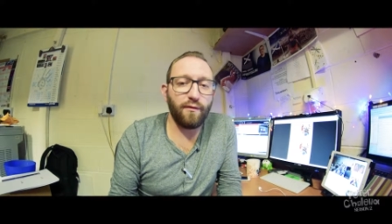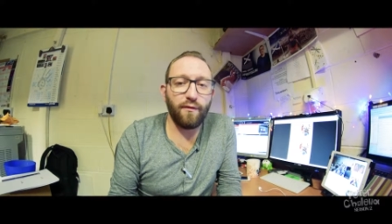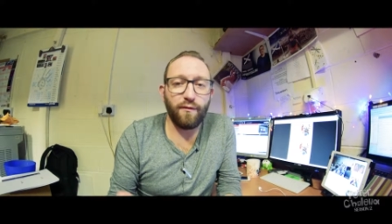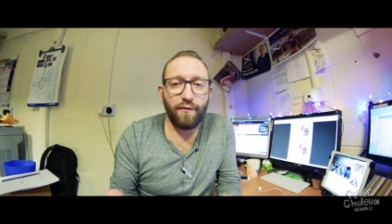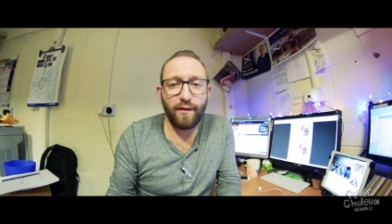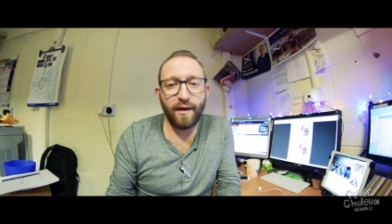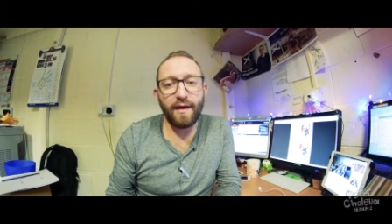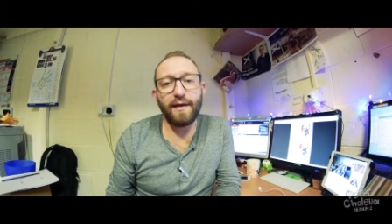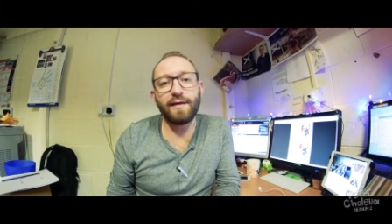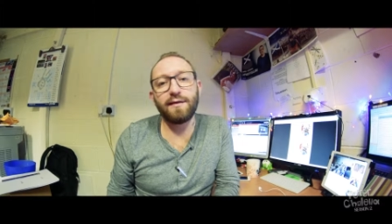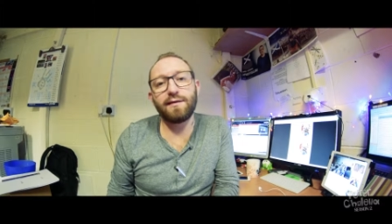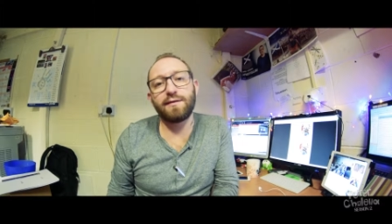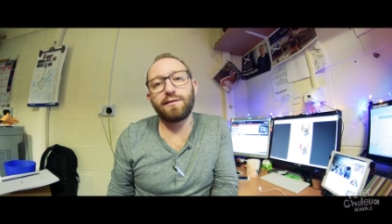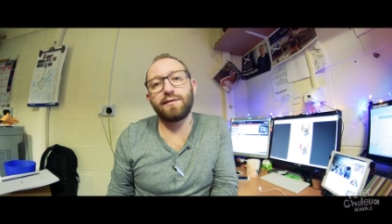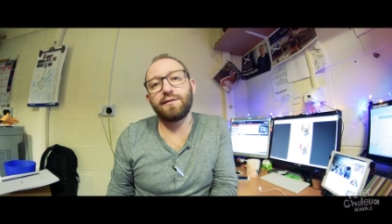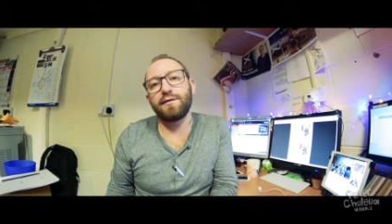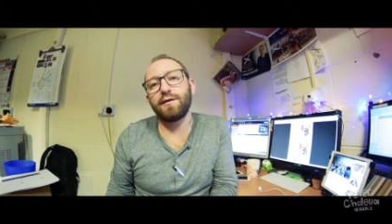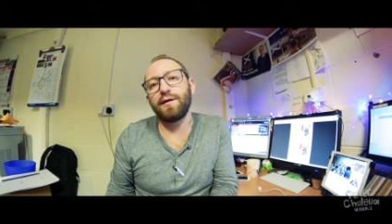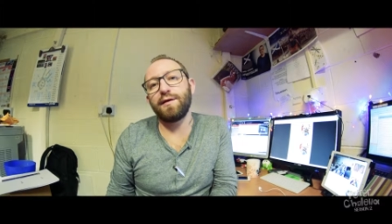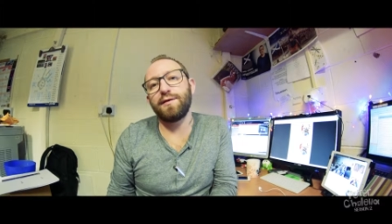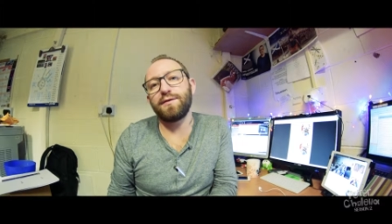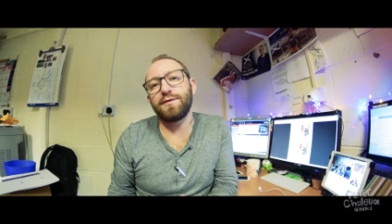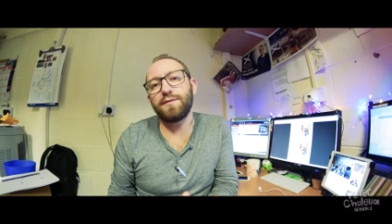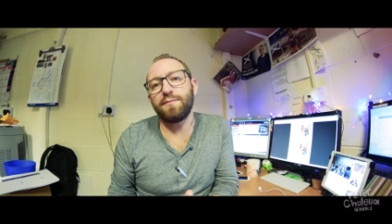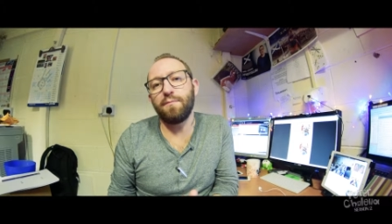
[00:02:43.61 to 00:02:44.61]
this
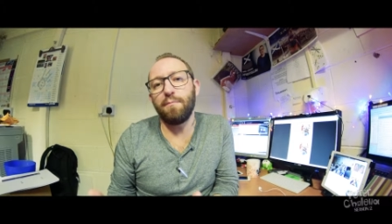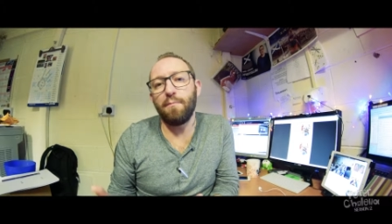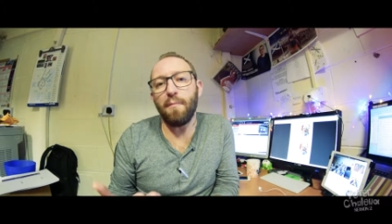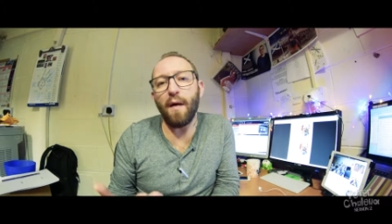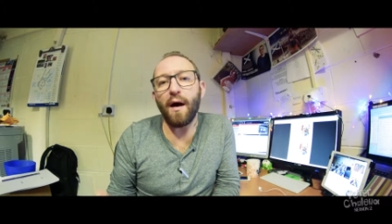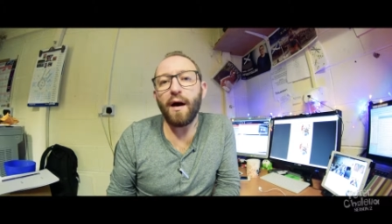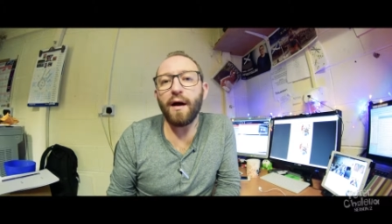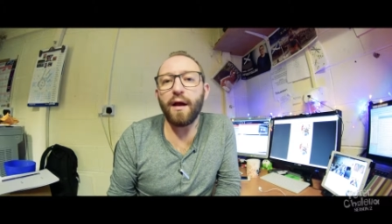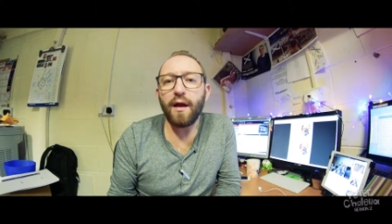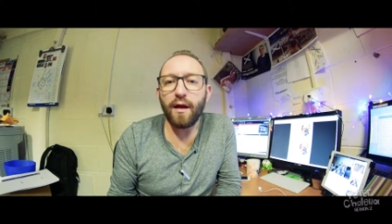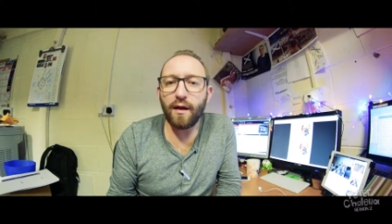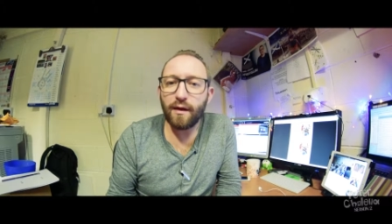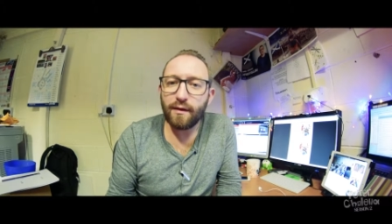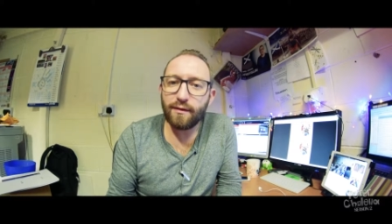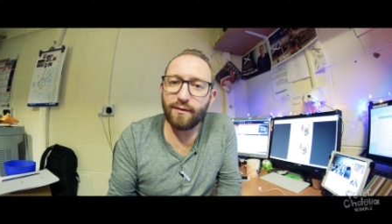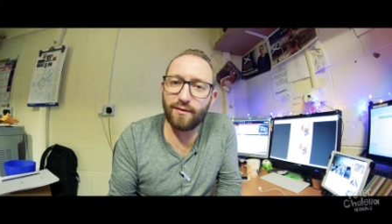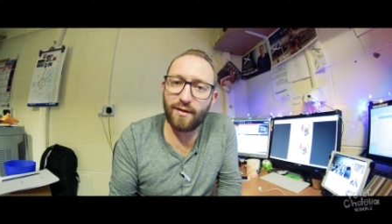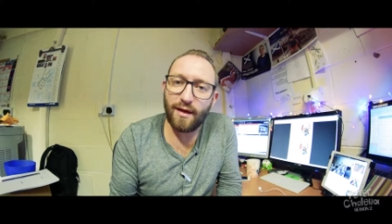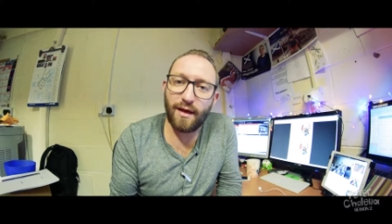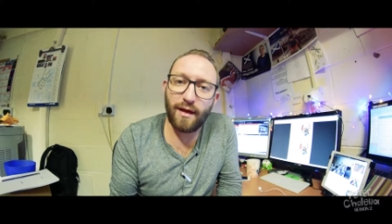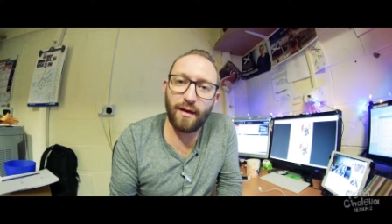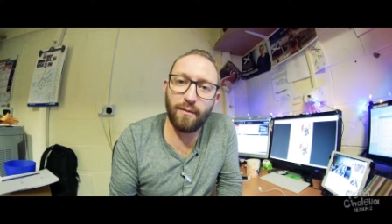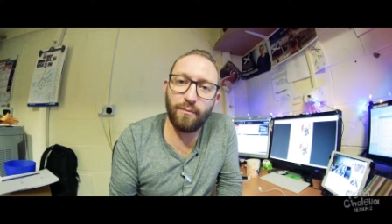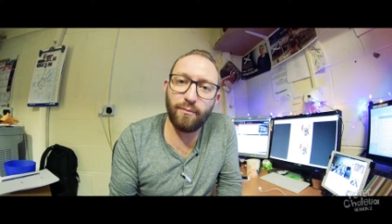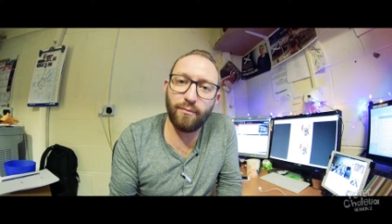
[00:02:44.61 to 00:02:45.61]
is my
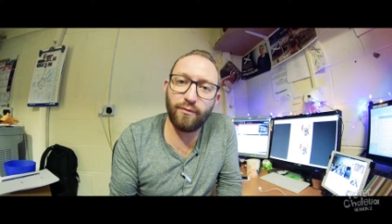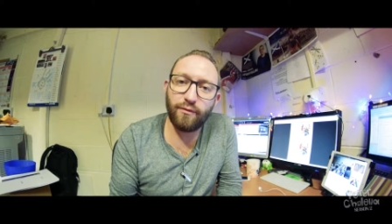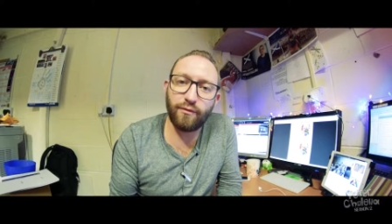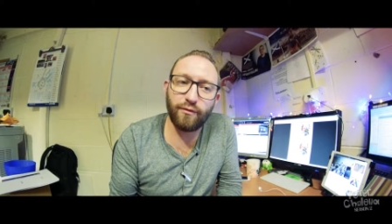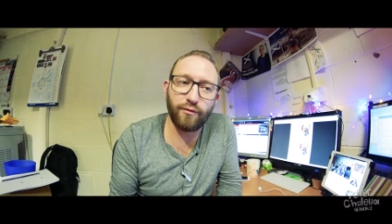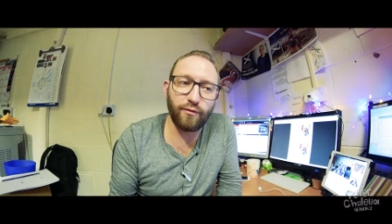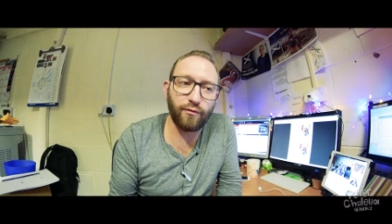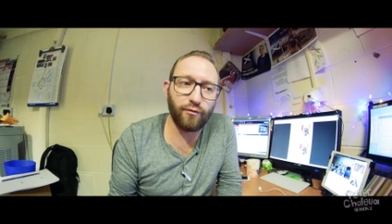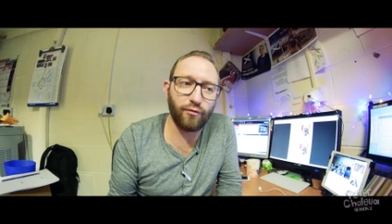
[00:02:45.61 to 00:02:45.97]
attempt